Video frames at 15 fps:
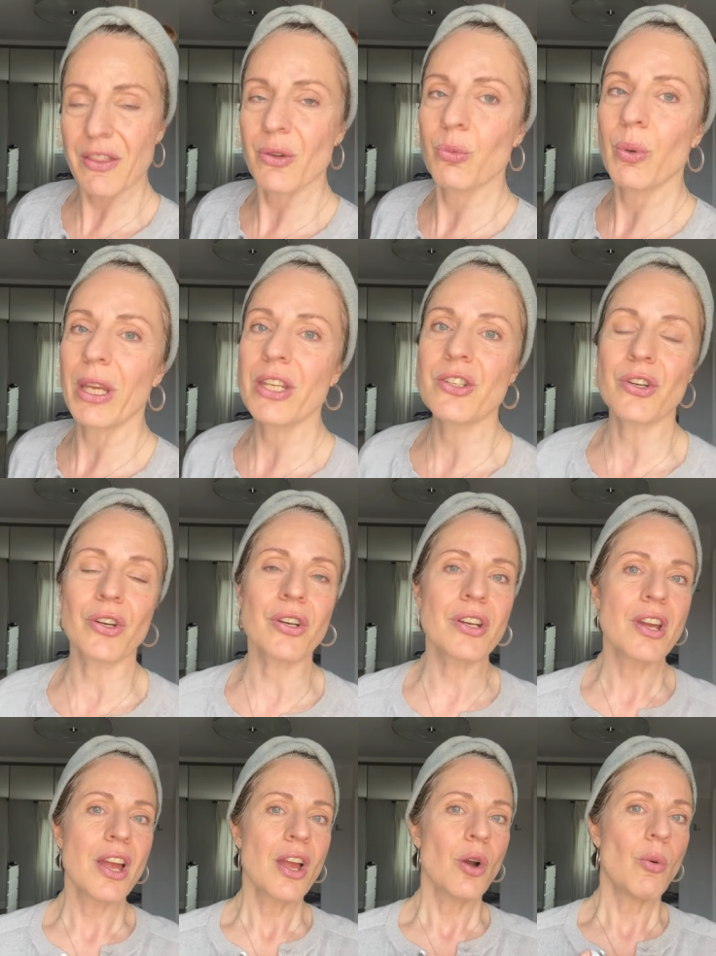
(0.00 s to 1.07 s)
the winter,
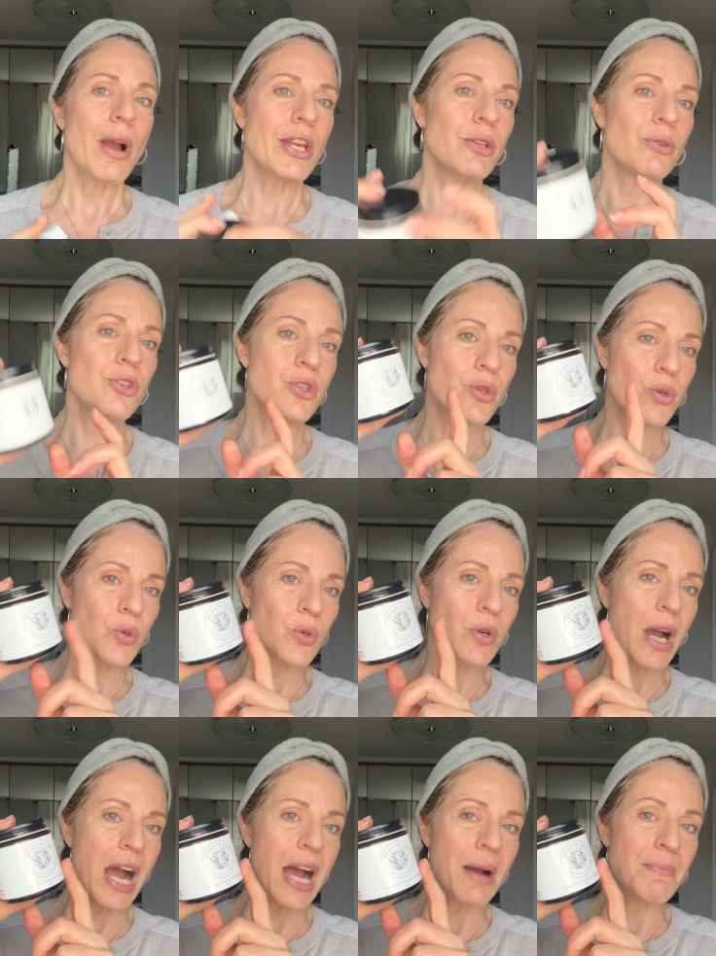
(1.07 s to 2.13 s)
why don't you
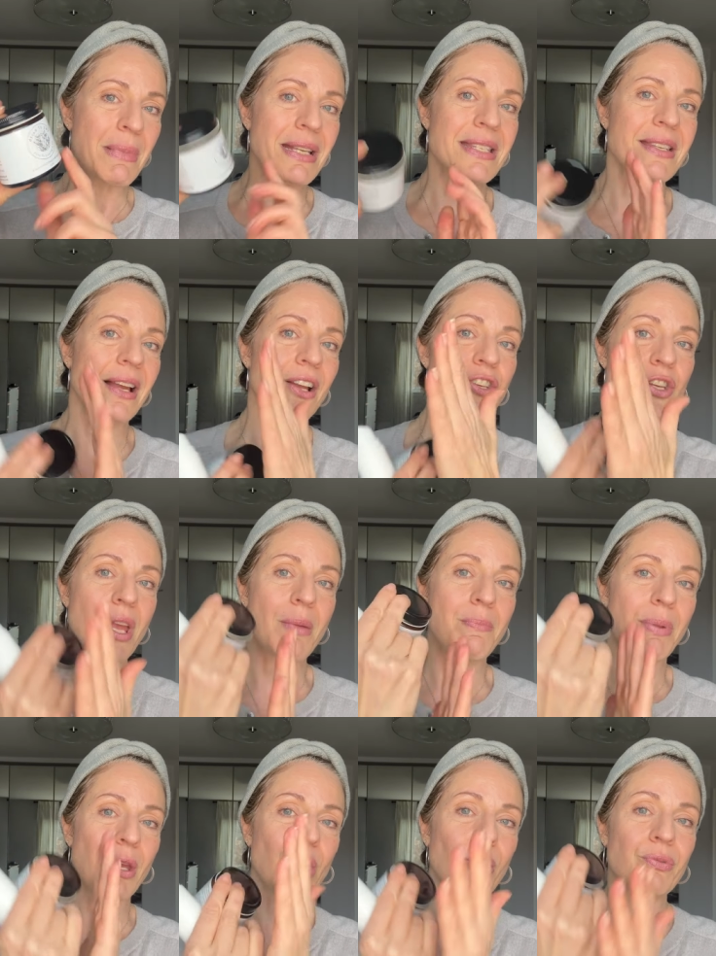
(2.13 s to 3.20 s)
uh, massage a
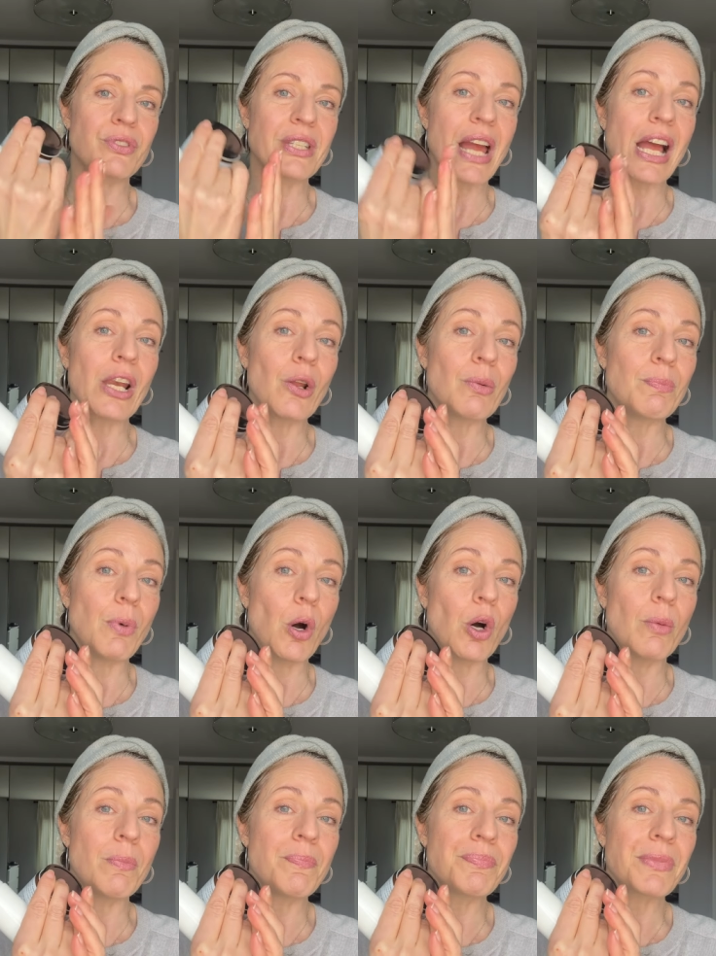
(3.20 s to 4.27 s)
bit of tallow
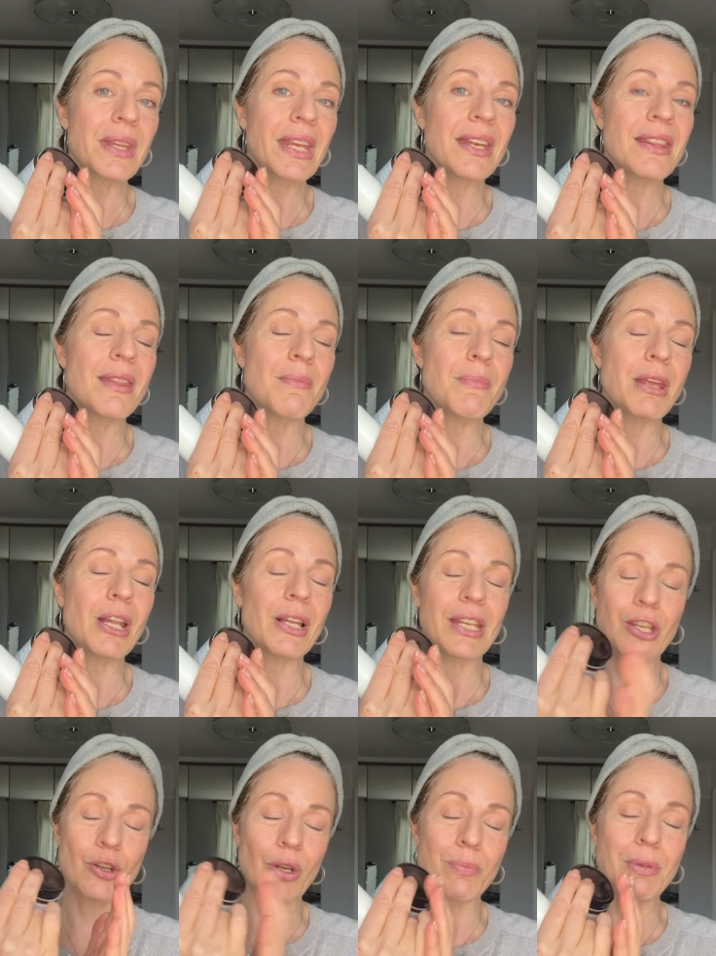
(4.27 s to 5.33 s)
balm in the middle,
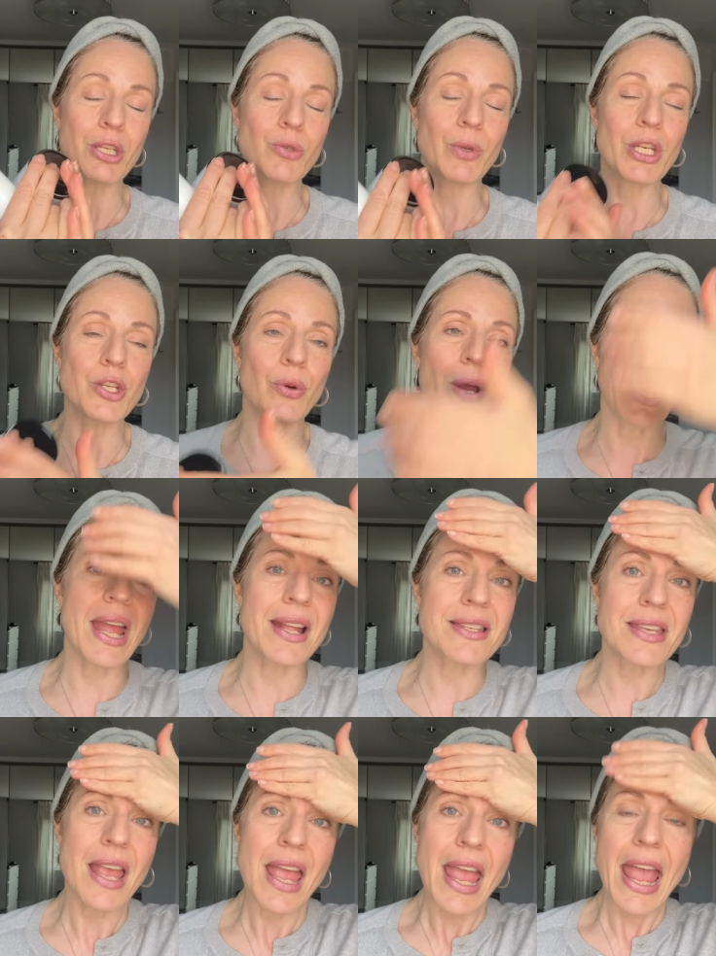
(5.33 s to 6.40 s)
you know, in between your
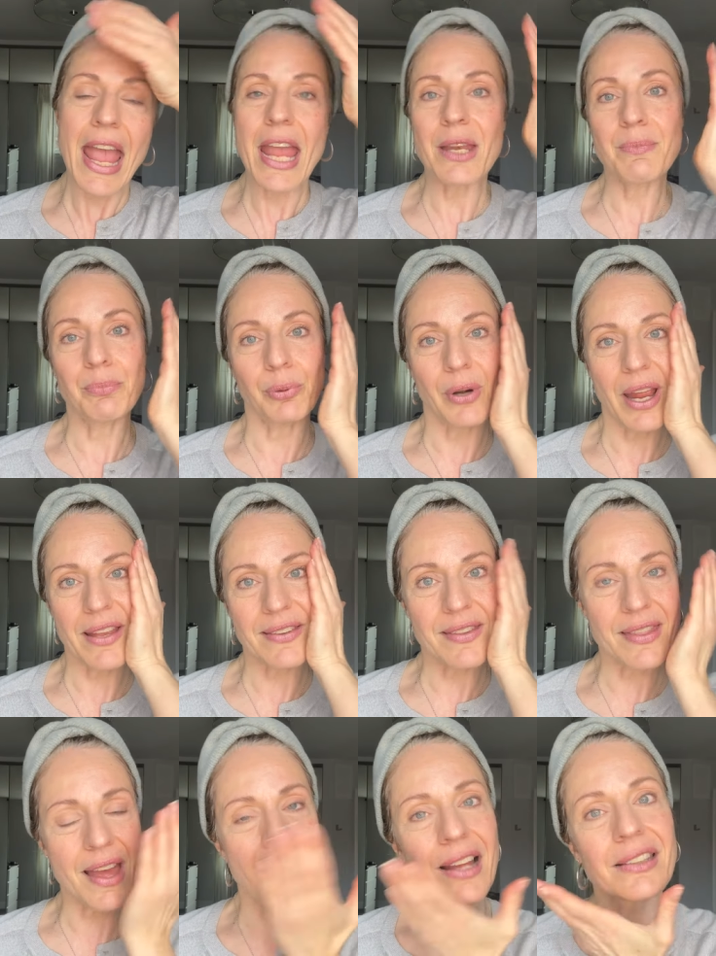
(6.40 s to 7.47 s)
hands and press
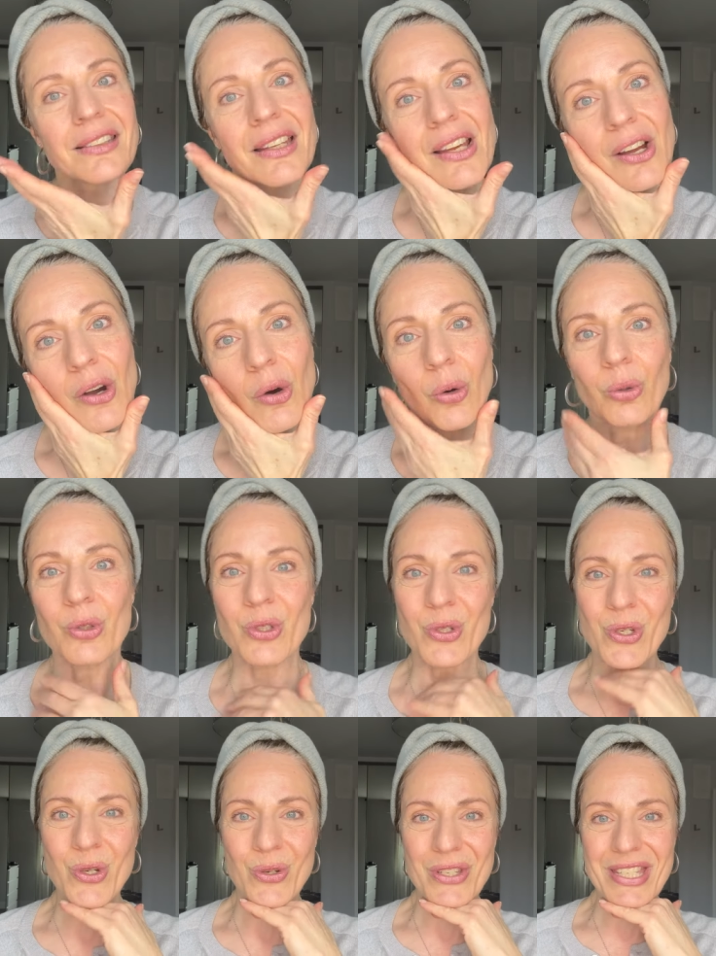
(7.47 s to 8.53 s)
that onto
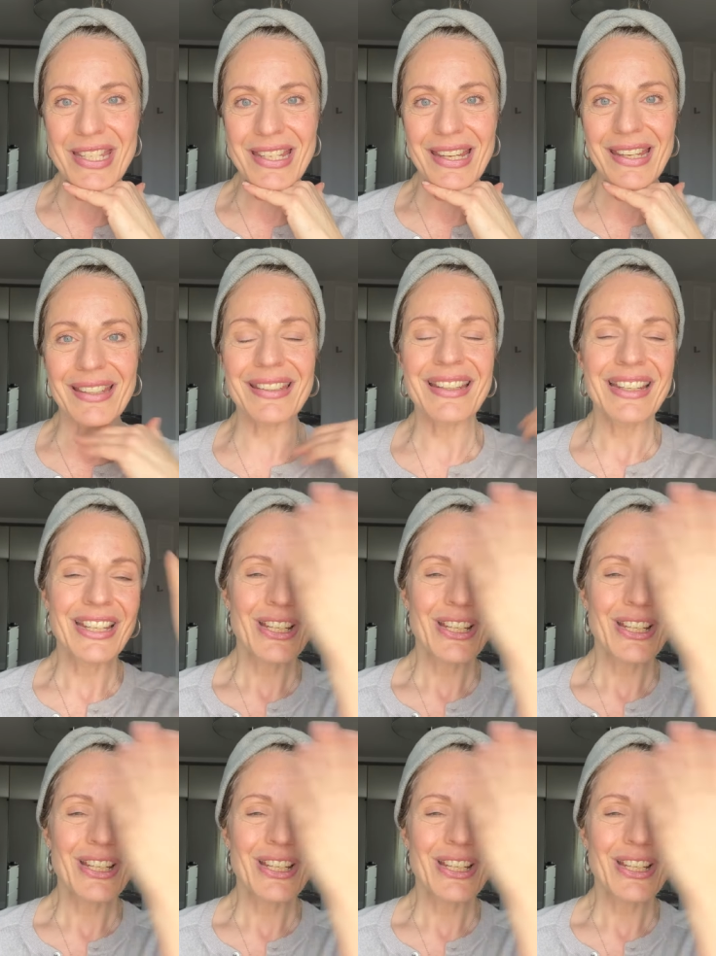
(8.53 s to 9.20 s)
your skin